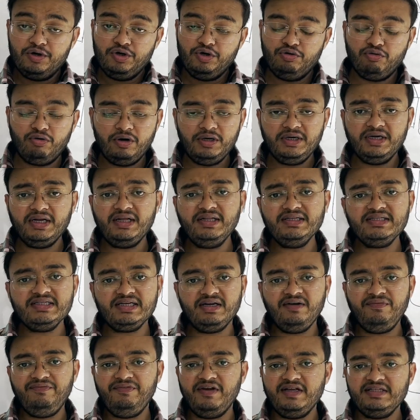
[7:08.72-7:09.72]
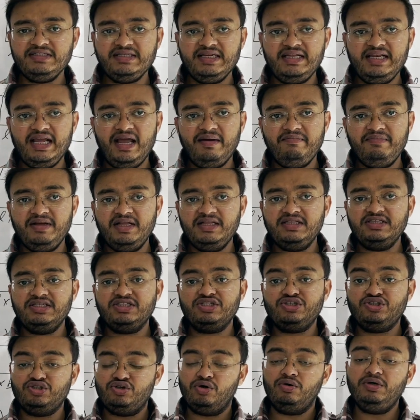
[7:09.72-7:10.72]
Total surface area
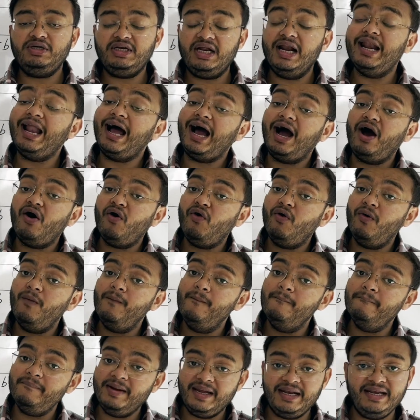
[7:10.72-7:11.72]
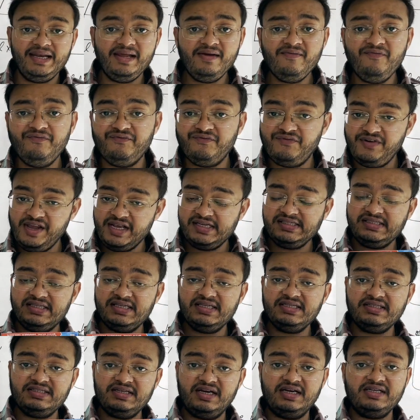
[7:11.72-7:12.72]
means total. How many
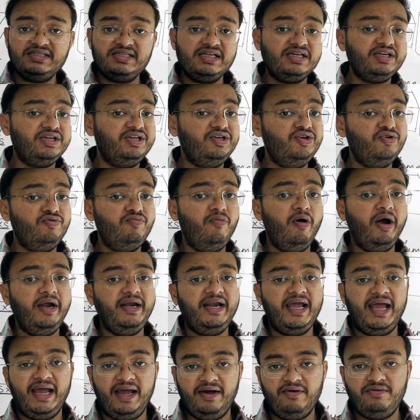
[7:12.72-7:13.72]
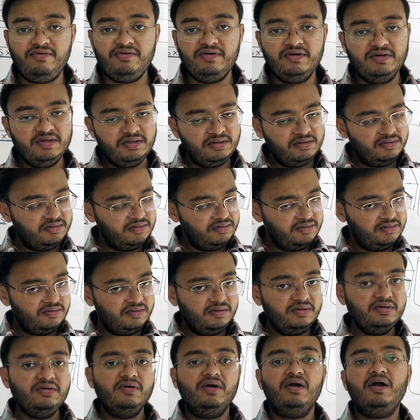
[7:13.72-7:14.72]
faces does a cuboid have?
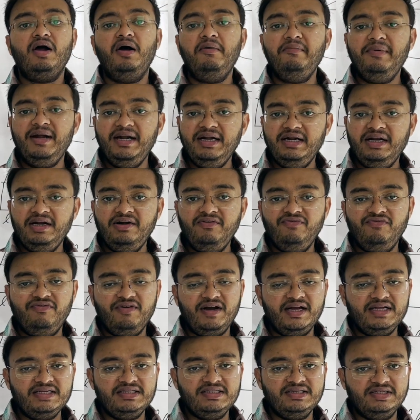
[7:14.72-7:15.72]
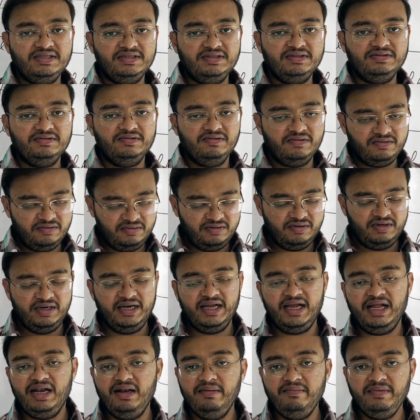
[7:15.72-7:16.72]
Comment it fast.
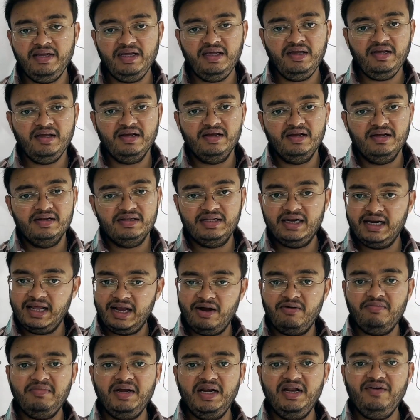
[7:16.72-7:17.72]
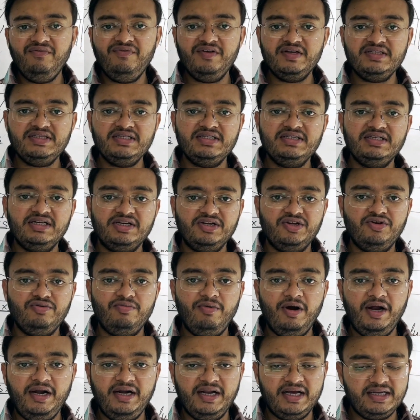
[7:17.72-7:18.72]
Tell me that how many faces a
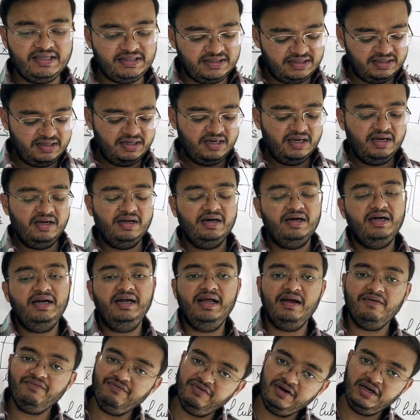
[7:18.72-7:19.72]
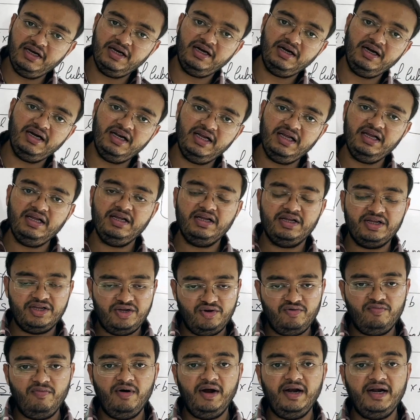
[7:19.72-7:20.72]
cuboid has. Definitely,
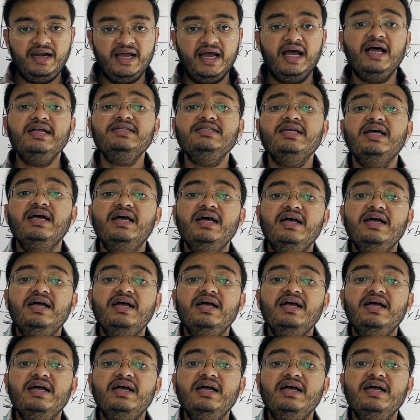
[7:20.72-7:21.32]
cuboid has